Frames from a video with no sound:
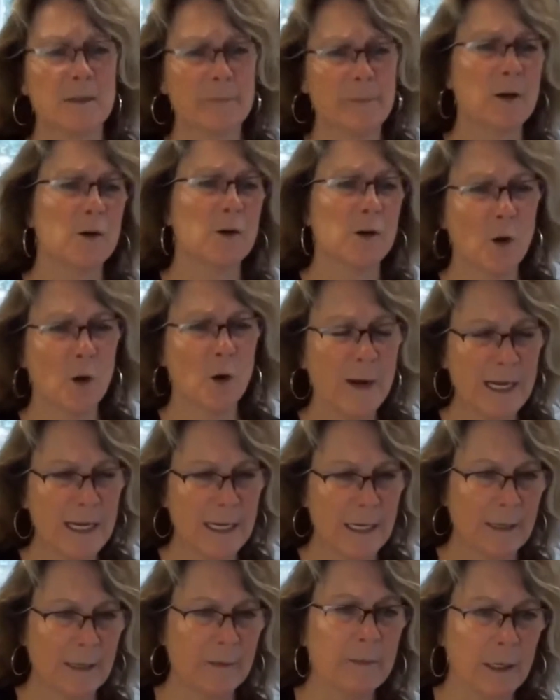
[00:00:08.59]
about going
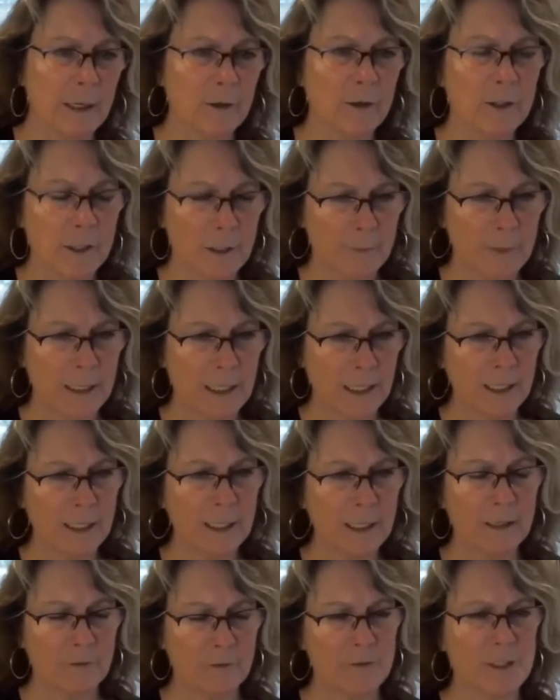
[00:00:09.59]
in there at the
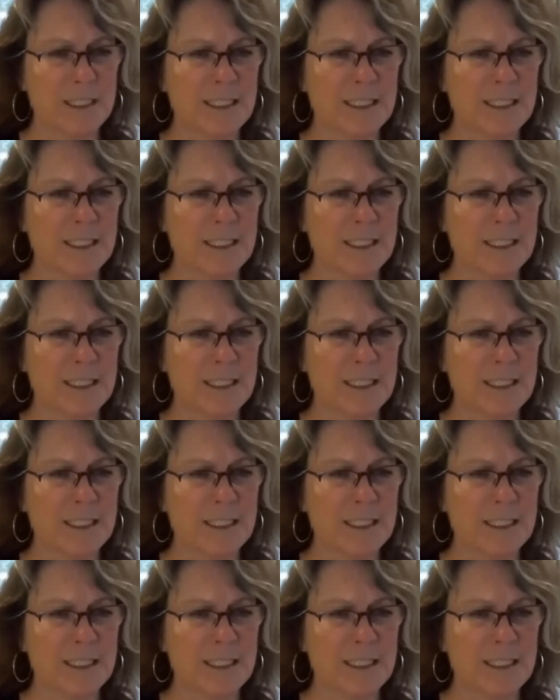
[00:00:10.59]
beginning of